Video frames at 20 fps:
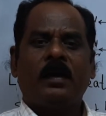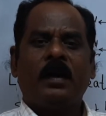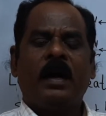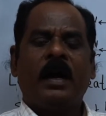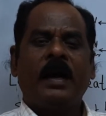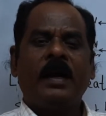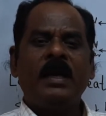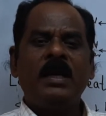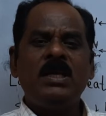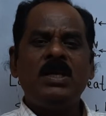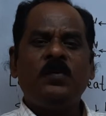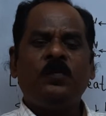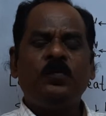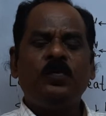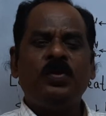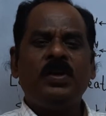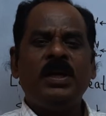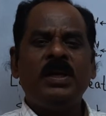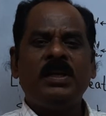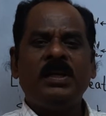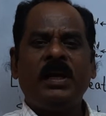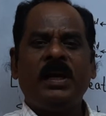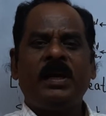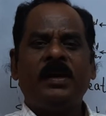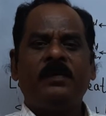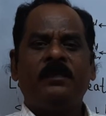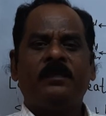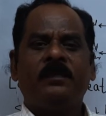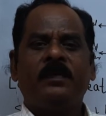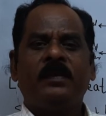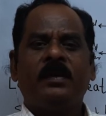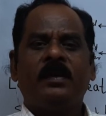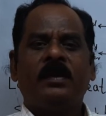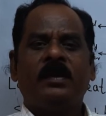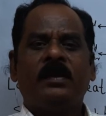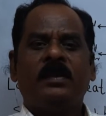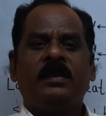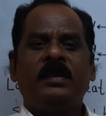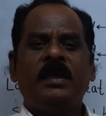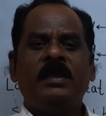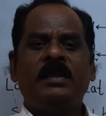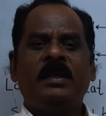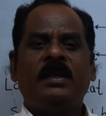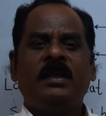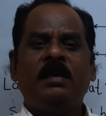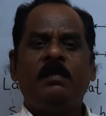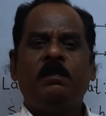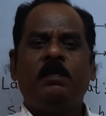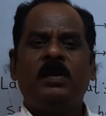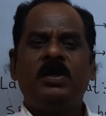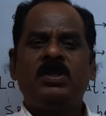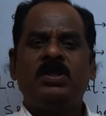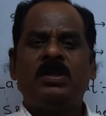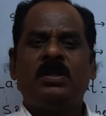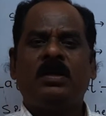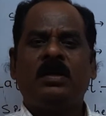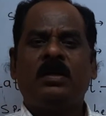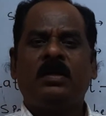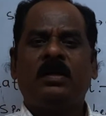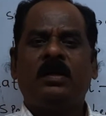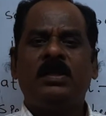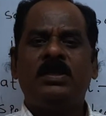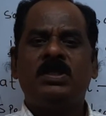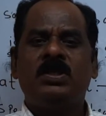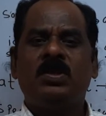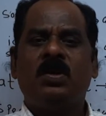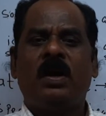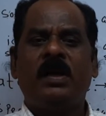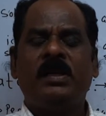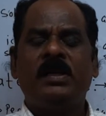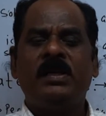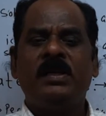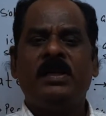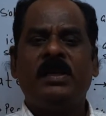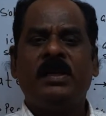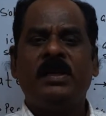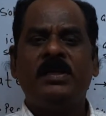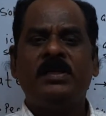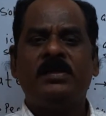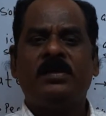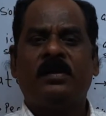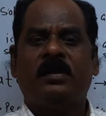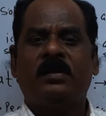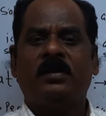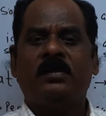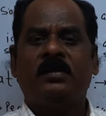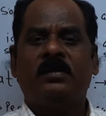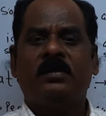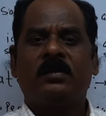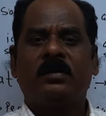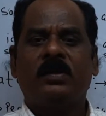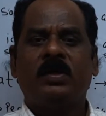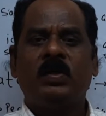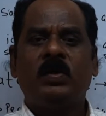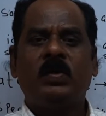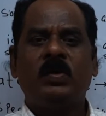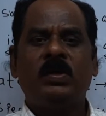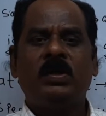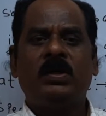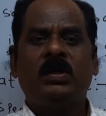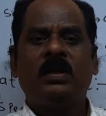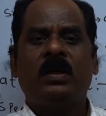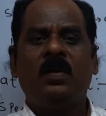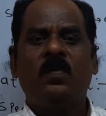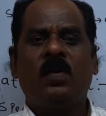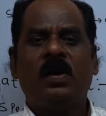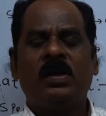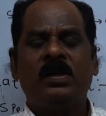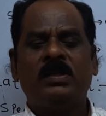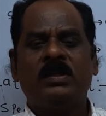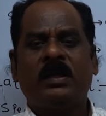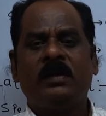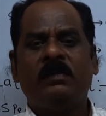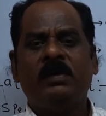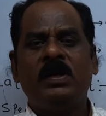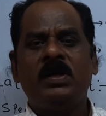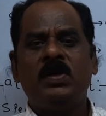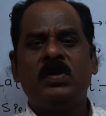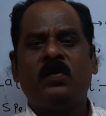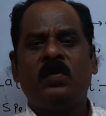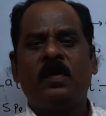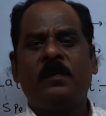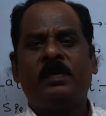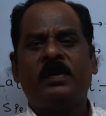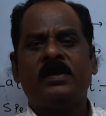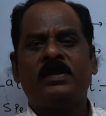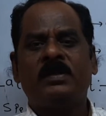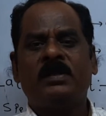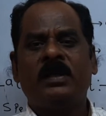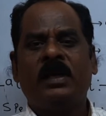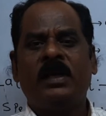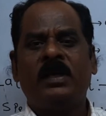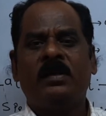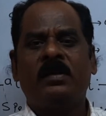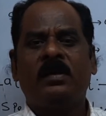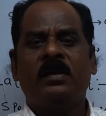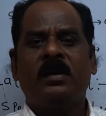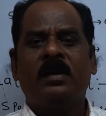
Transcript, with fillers: Again if you heat it, then the temperature is not increased, total water is converted into vapor state.